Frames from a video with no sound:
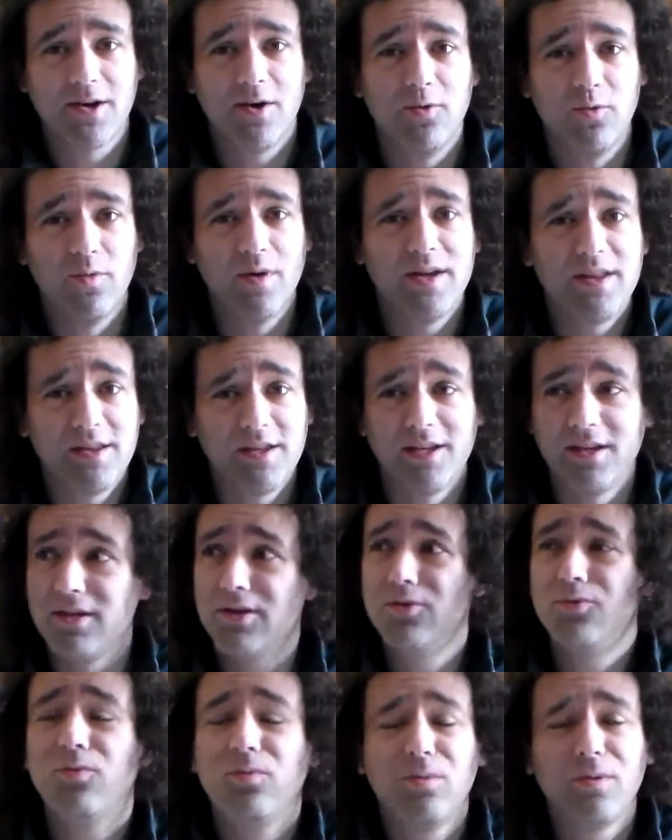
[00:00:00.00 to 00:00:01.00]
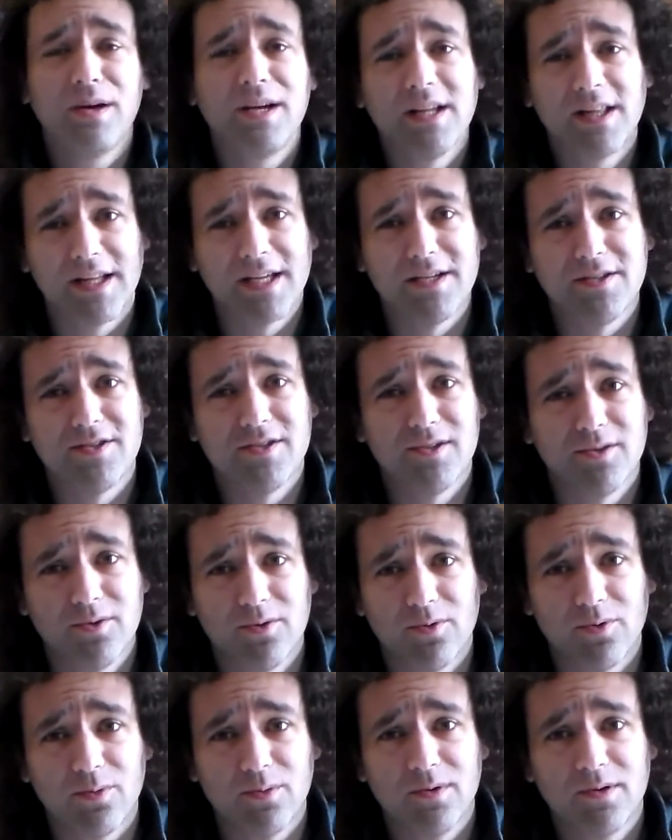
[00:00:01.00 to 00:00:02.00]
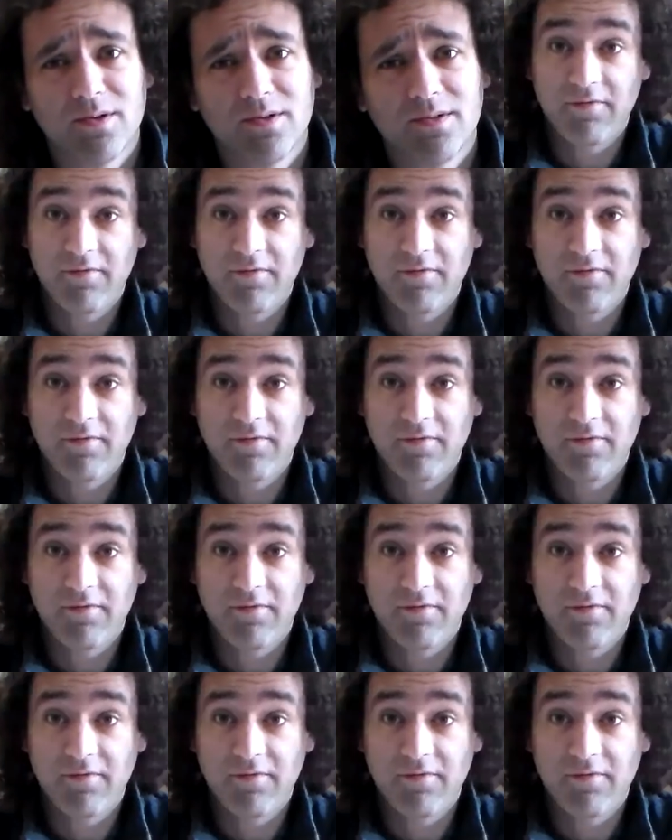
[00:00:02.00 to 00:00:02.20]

go with it. You really do.